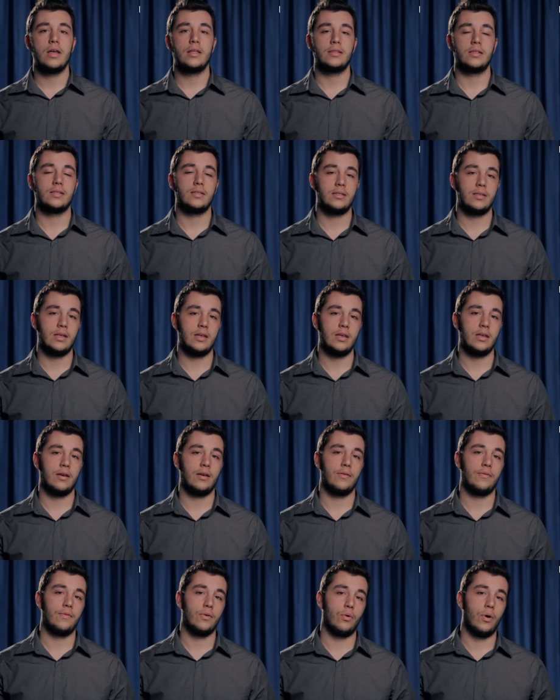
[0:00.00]
to see
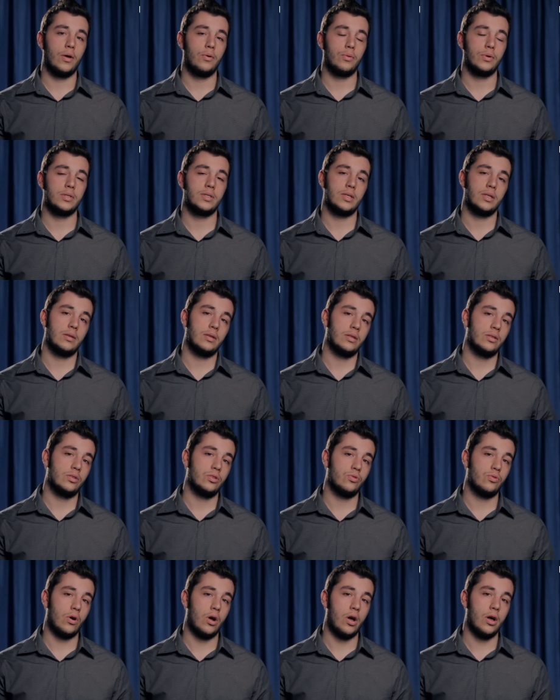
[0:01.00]
if one was
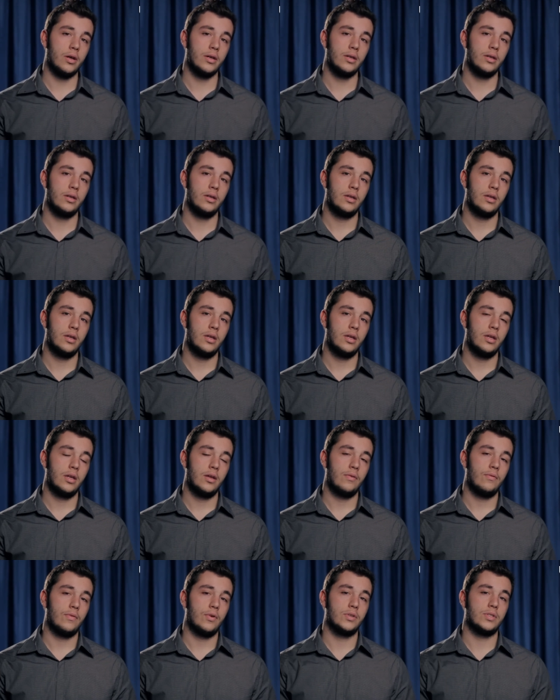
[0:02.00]
strong
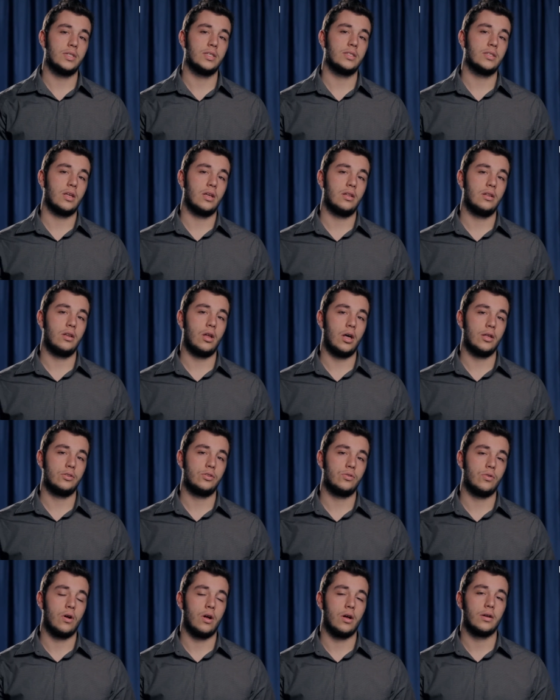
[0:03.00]
versus not
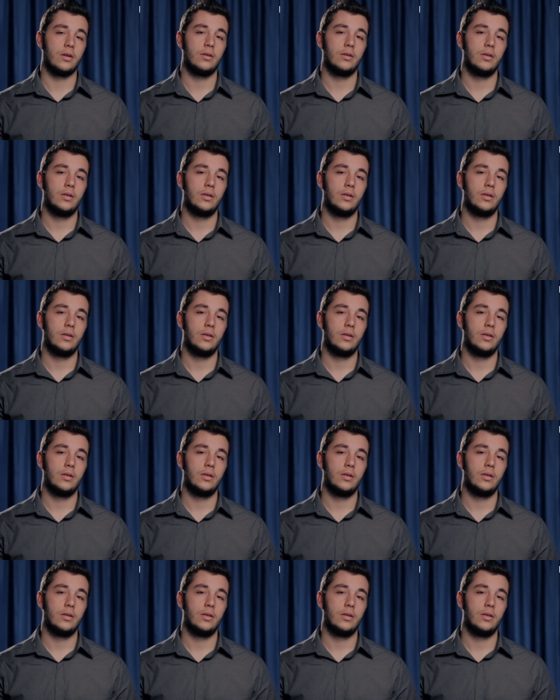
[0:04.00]
strong